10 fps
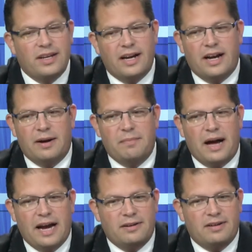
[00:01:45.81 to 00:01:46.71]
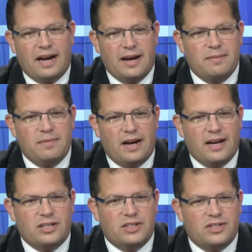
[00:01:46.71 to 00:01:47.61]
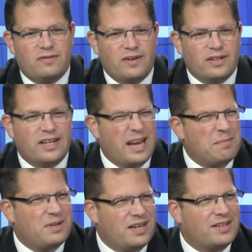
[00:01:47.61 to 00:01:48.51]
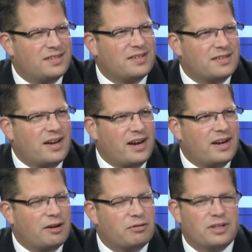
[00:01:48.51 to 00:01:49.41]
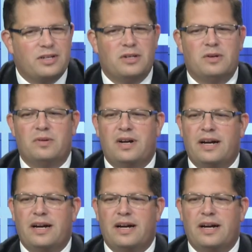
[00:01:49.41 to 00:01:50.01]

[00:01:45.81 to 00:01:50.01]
I just feel an emptiness inside. I really do.